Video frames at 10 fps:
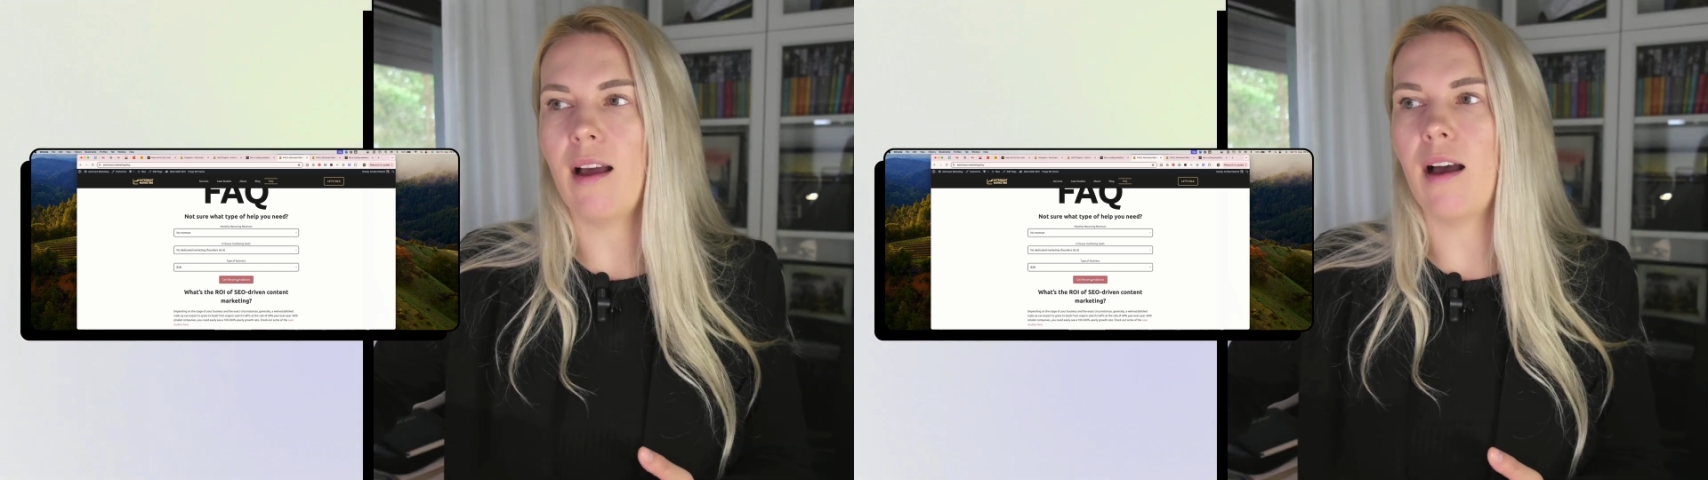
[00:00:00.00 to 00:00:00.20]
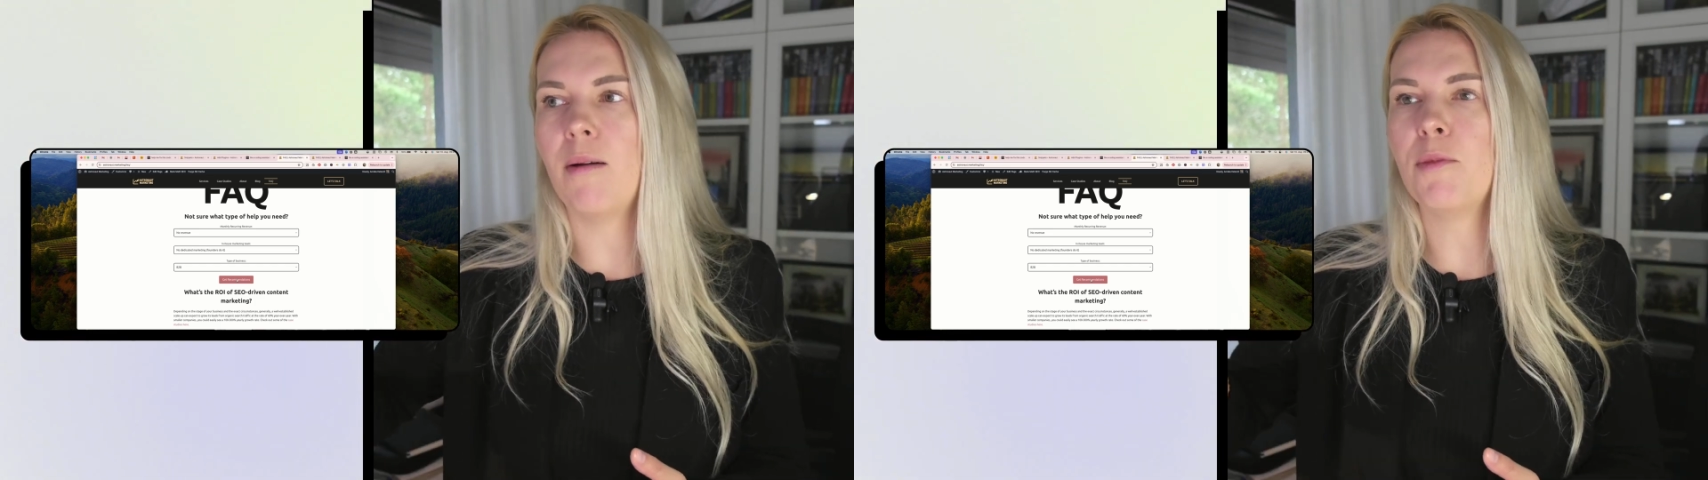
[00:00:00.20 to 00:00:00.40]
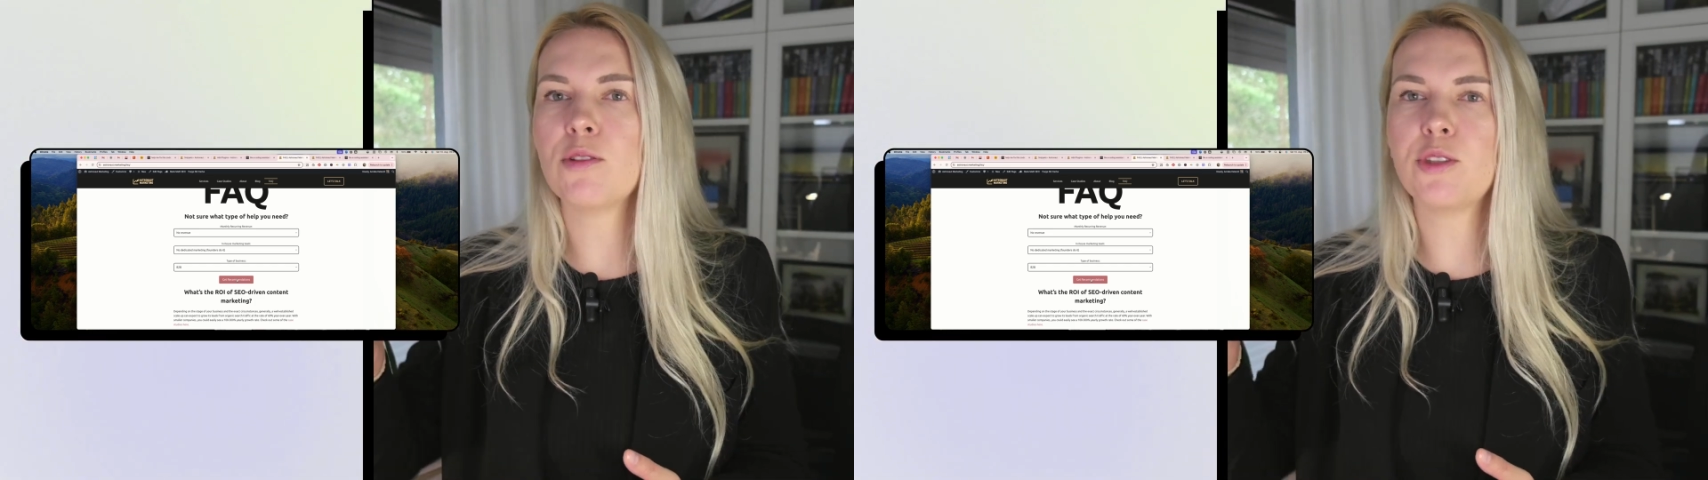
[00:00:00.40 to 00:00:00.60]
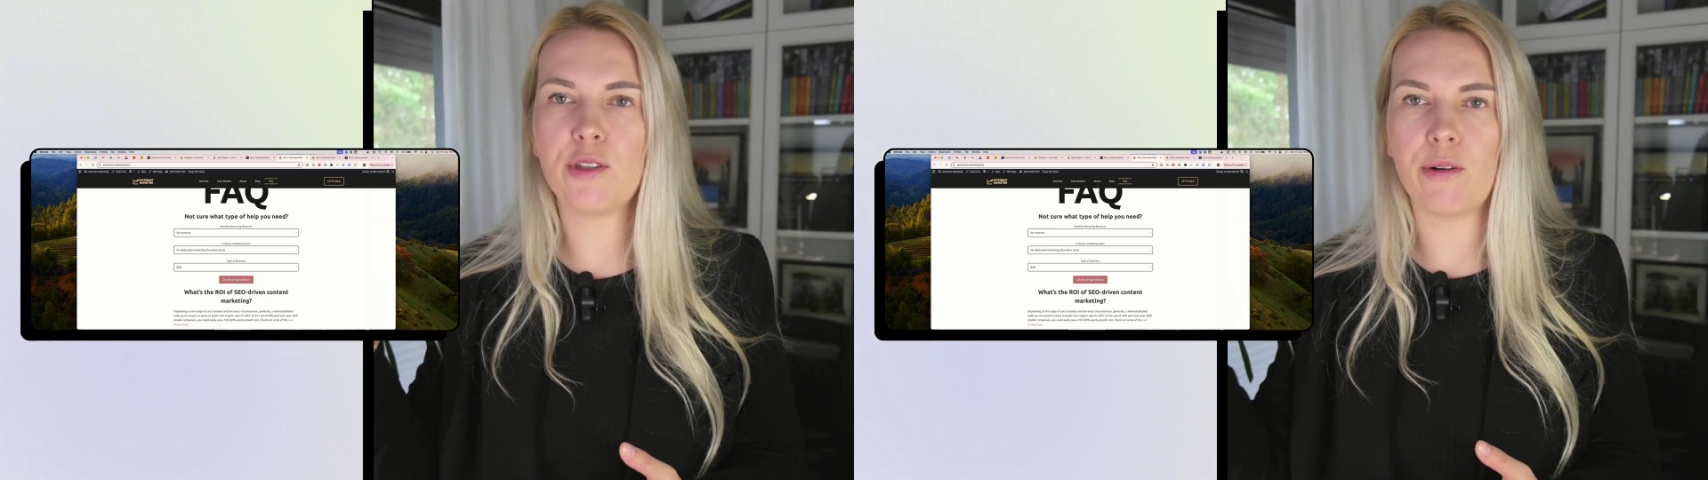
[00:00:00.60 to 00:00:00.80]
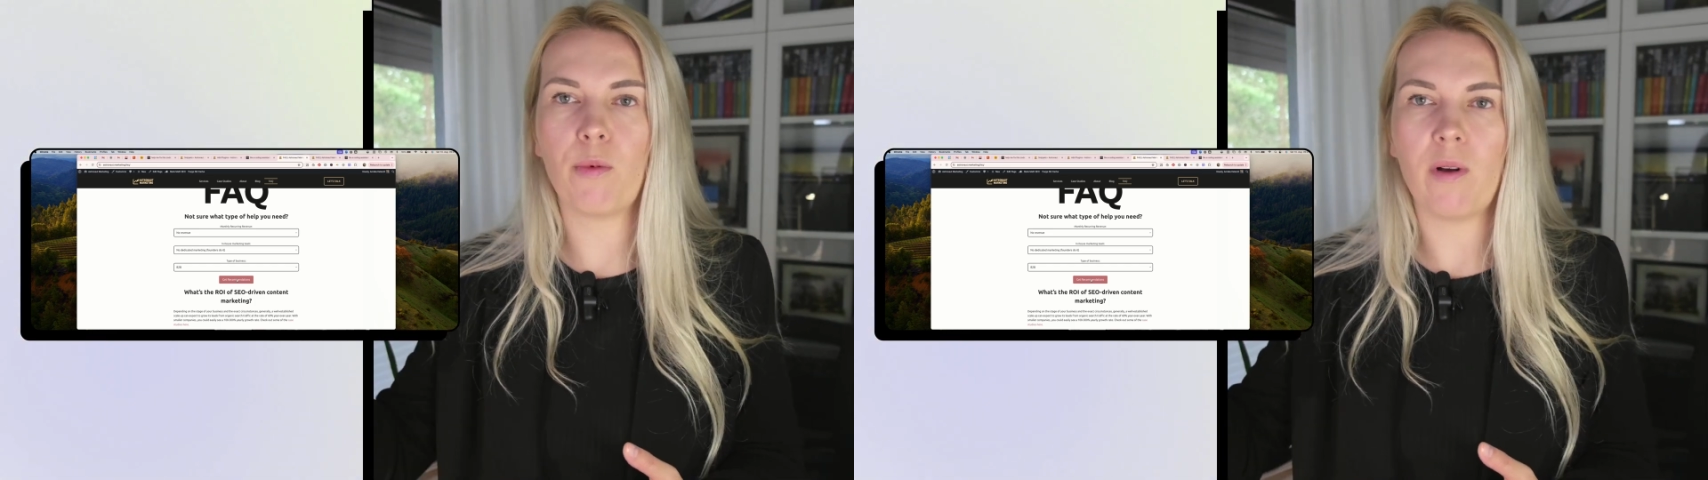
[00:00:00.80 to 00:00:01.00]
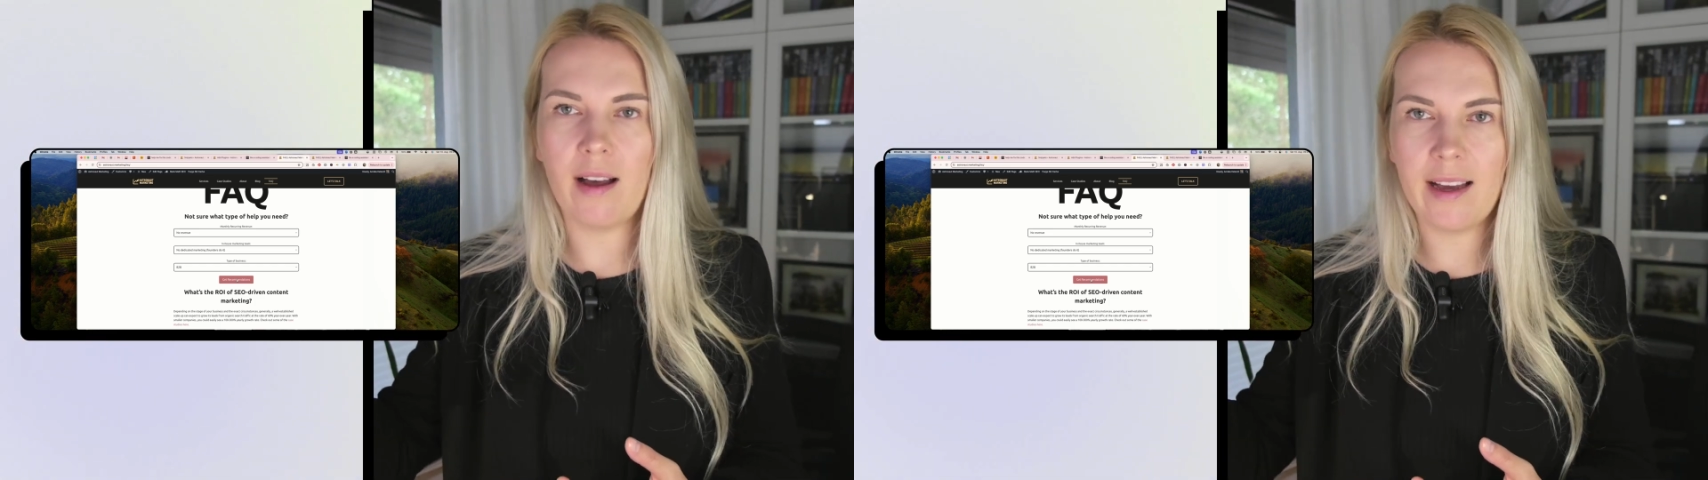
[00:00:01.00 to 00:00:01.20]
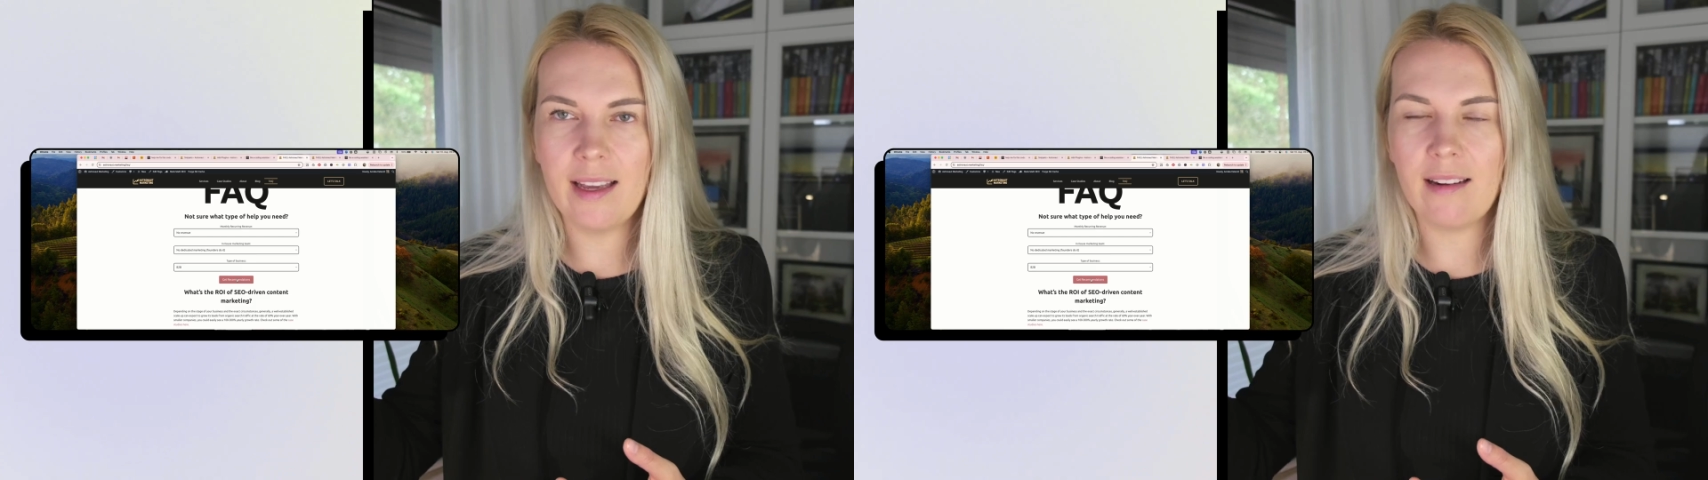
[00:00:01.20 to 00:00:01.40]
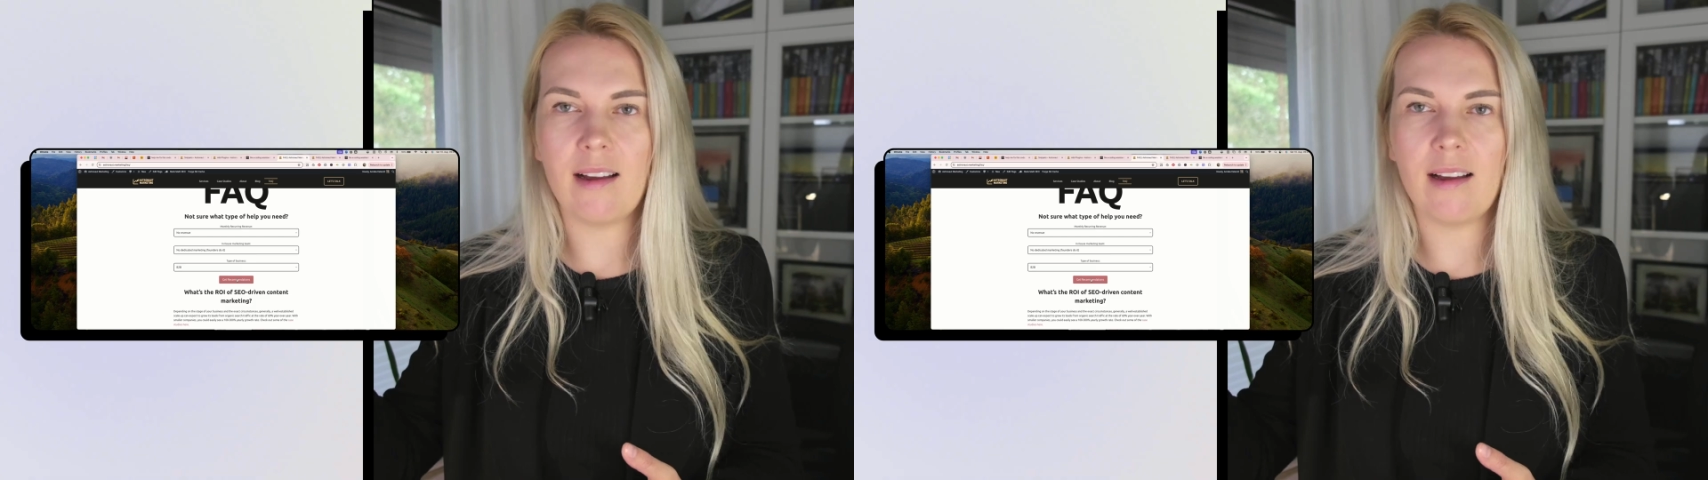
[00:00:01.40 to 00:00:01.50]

I'm not sure why.